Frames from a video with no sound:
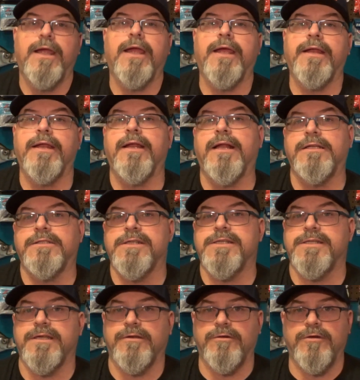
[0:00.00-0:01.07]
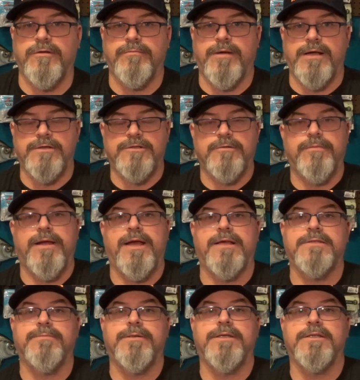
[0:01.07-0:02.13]
and then I just settled on
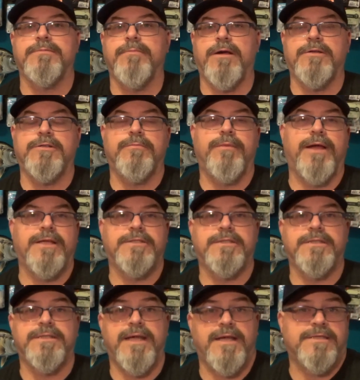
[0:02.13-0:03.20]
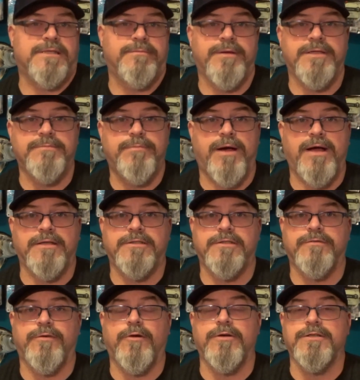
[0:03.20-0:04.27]
Monsterbass because Monsterbass just has the best box as
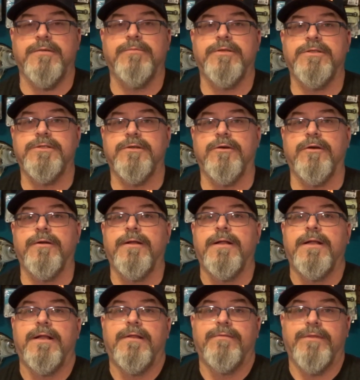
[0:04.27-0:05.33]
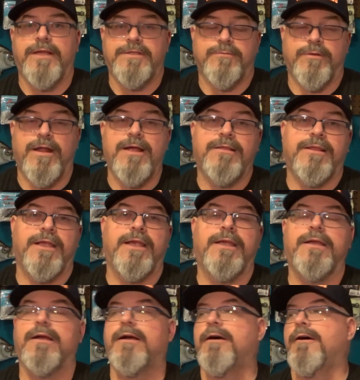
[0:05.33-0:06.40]
far as I'm concerned. That's what I think.